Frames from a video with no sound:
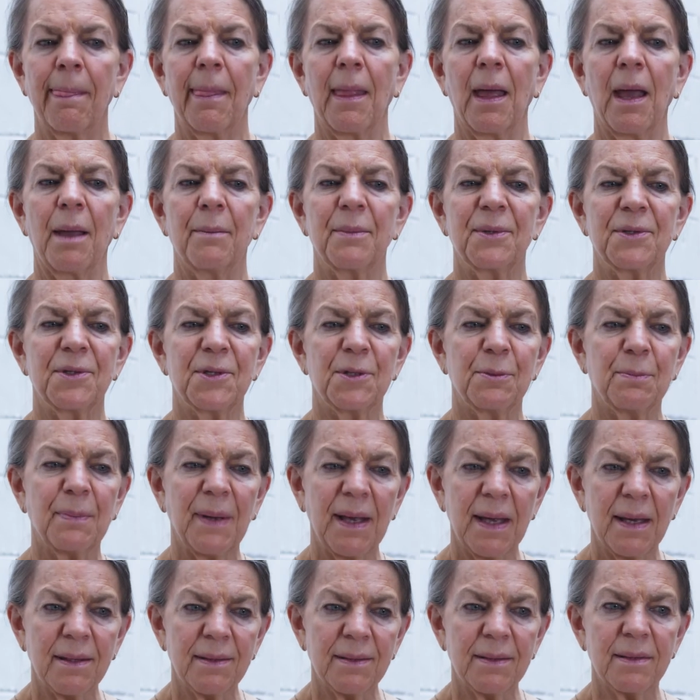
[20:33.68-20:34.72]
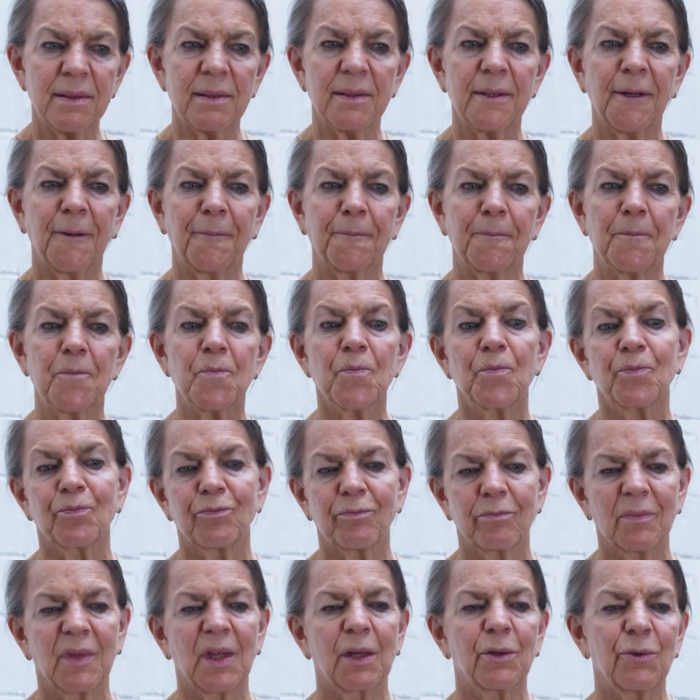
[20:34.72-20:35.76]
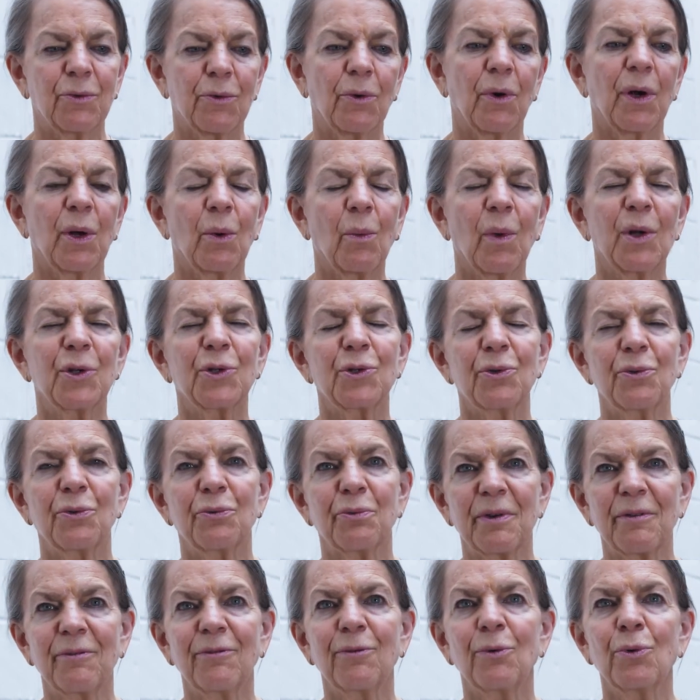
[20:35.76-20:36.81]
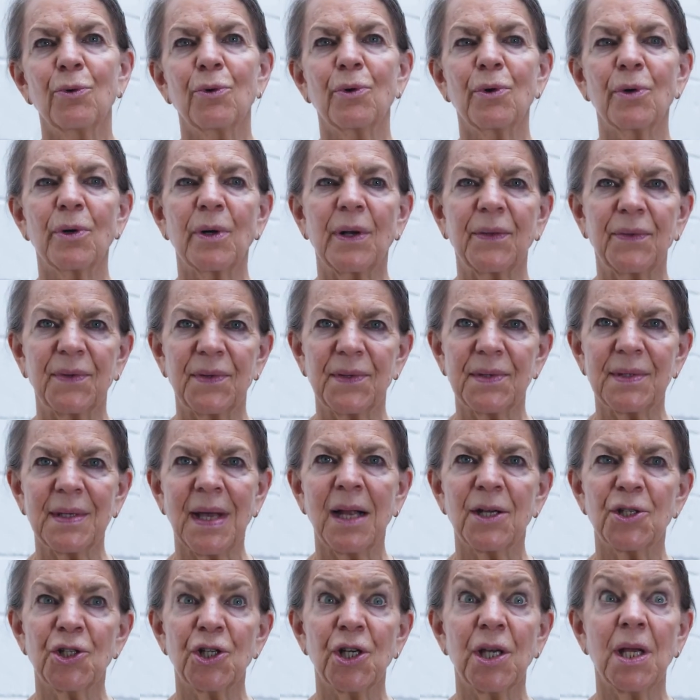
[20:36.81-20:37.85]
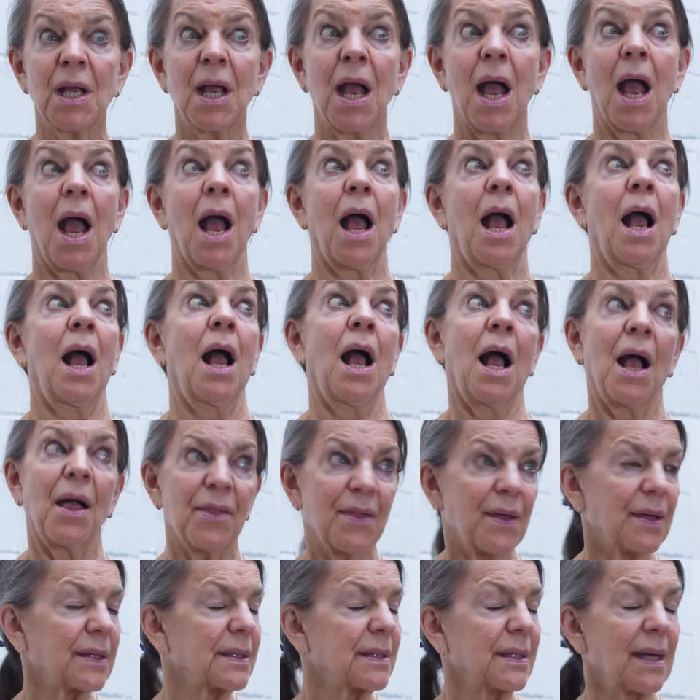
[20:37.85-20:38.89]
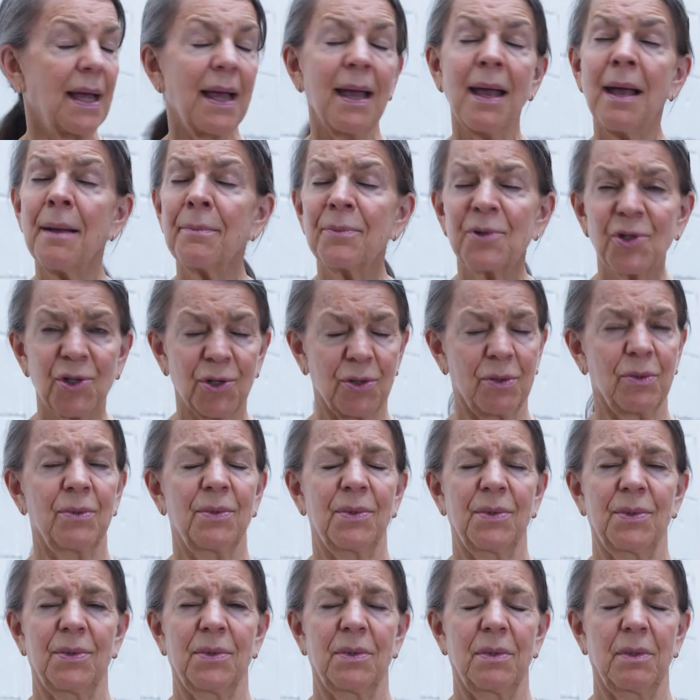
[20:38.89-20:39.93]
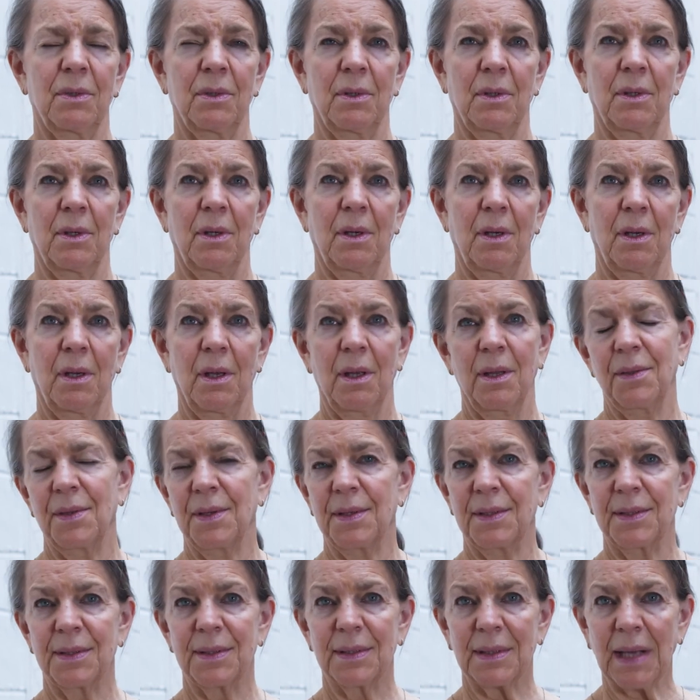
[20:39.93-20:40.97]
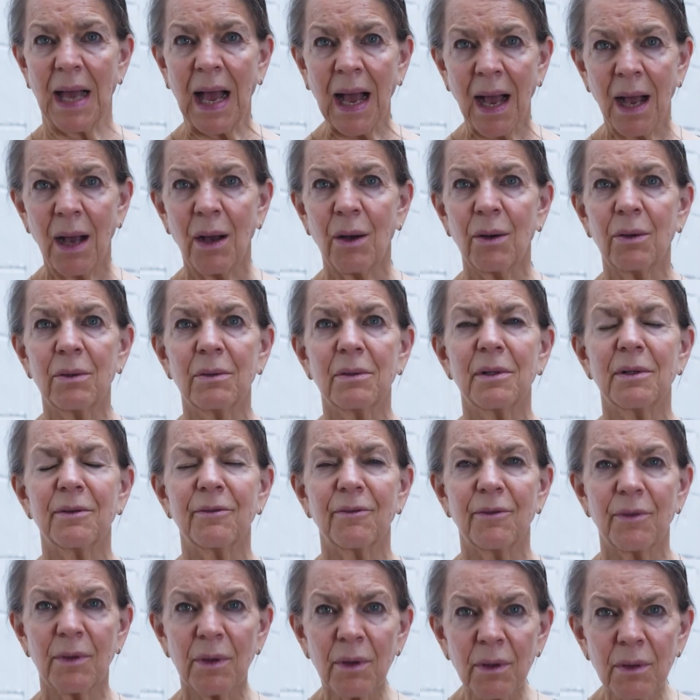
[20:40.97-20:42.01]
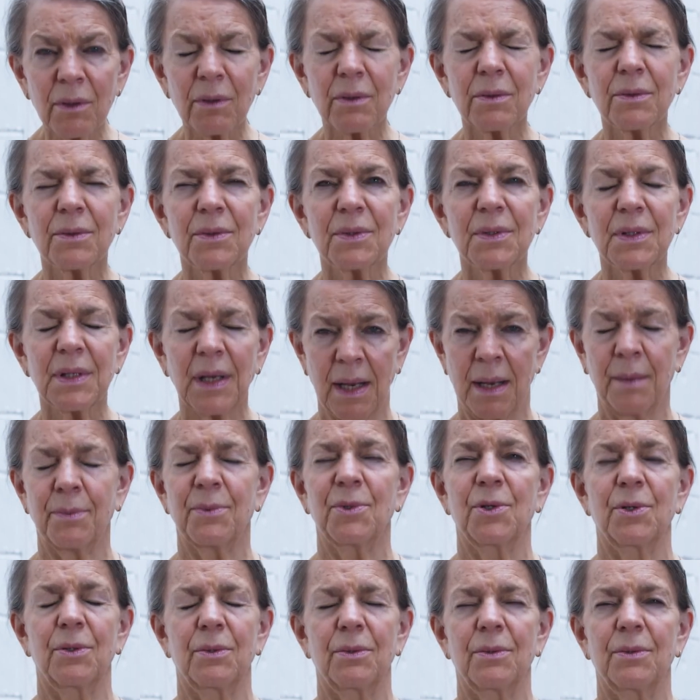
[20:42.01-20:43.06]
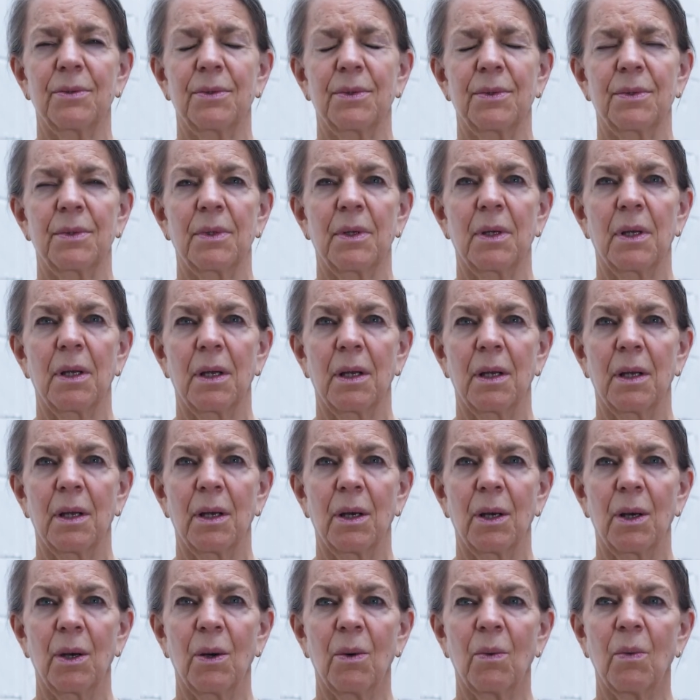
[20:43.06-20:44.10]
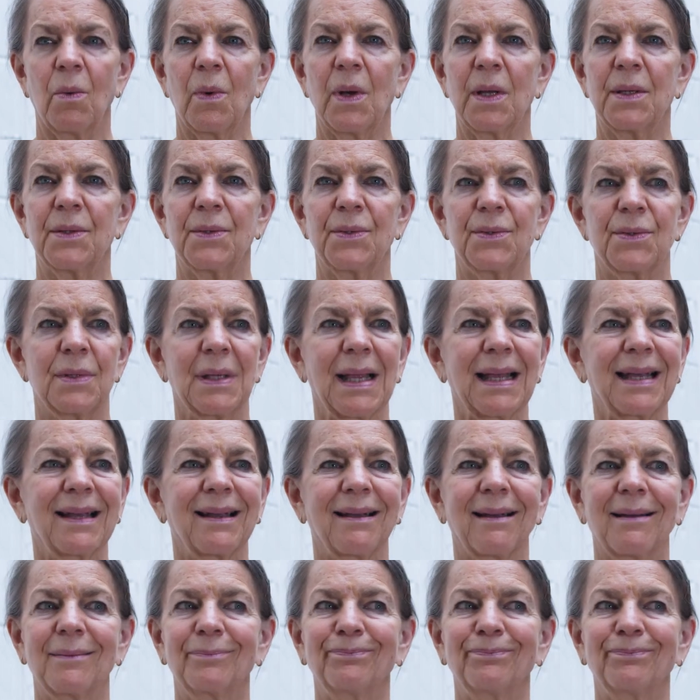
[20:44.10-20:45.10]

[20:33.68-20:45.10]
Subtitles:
I'm in space, drawing 1, 2, 3, 4 at the Saatchi. The tap shoes, the sound of those tap shoes was like